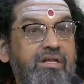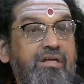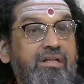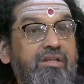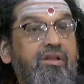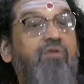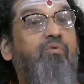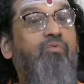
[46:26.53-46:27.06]

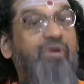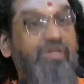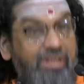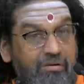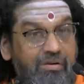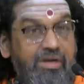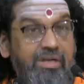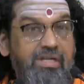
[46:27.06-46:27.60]
Now Vada
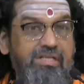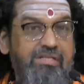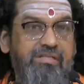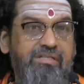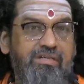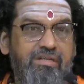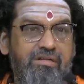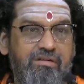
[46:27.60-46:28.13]
word is
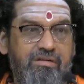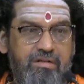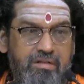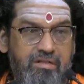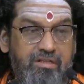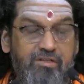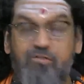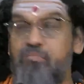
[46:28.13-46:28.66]
there.
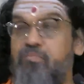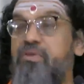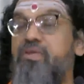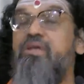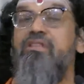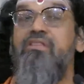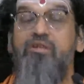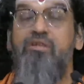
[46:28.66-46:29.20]

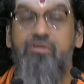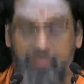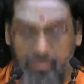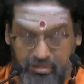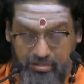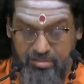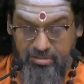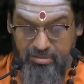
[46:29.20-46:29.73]
Speak the
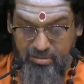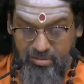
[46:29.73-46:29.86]
truth.